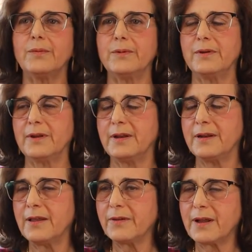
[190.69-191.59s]
You get
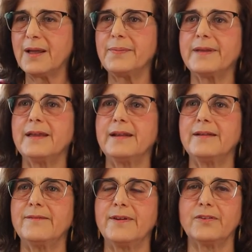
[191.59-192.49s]
another complicated
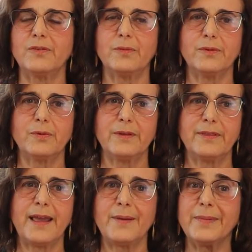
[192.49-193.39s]
infection, we'll treat
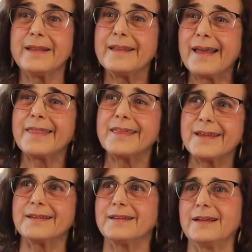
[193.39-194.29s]
that. But
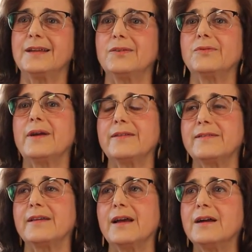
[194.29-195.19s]
nothing to
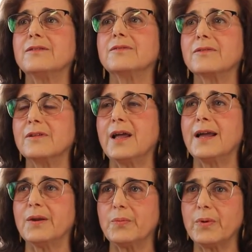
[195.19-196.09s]
address the
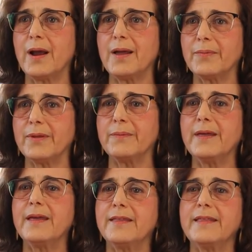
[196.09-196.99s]
underlying problem
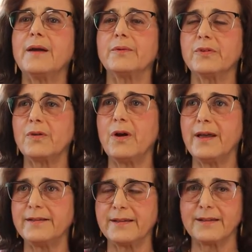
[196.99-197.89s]
that was
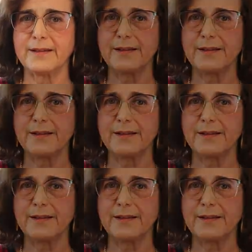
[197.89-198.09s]
causing